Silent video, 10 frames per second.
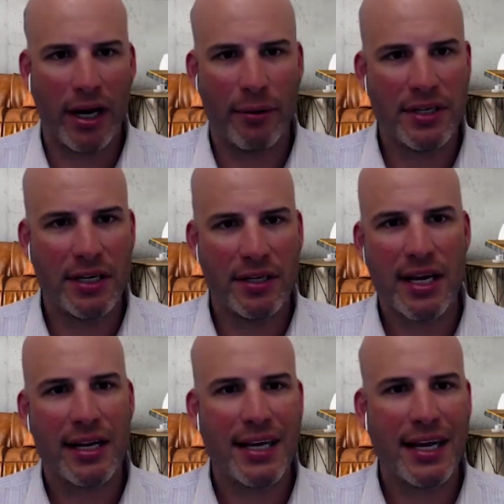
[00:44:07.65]
I would say just
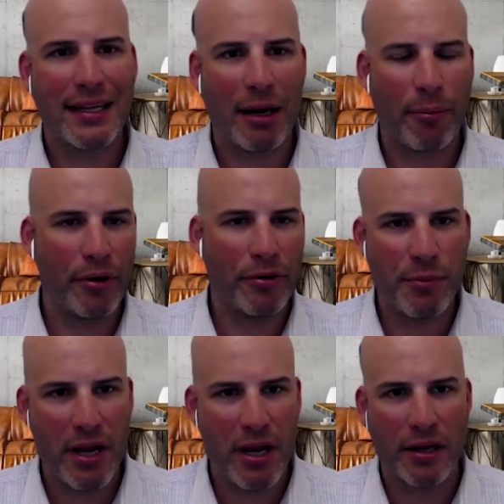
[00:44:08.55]
kind of take that approach,
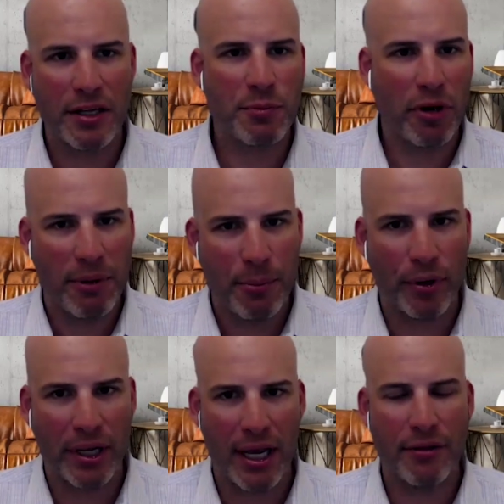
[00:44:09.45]
be honest, bring
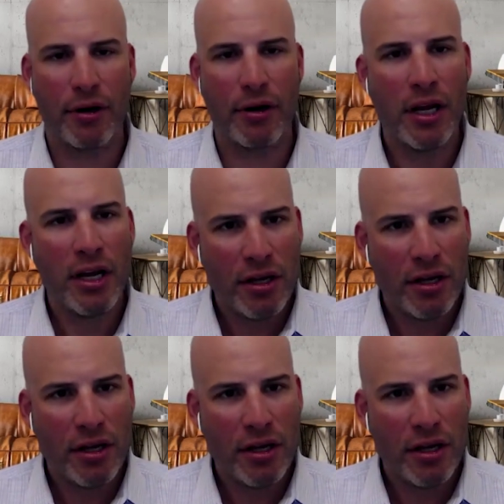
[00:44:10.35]
people together,